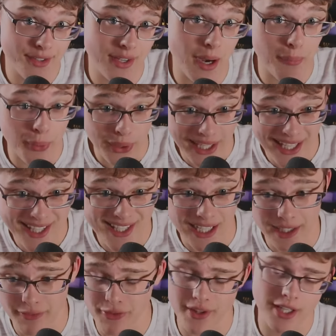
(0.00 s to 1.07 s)
I'm pretty
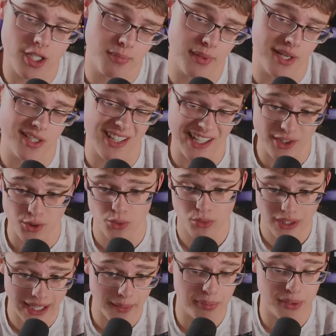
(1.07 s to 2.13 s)
excited for this because I do
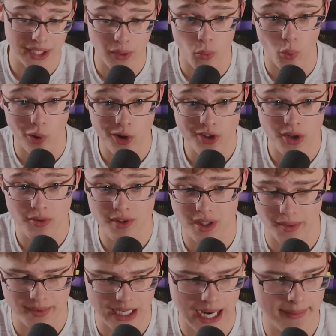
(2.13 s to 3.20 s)
like playing Warzone
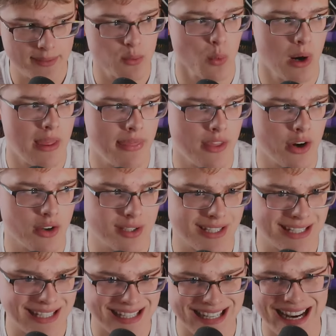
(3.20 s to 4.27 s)
sometimes when there's
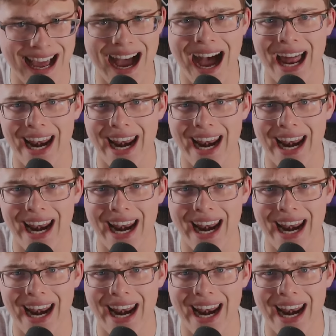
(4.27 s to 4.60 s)
not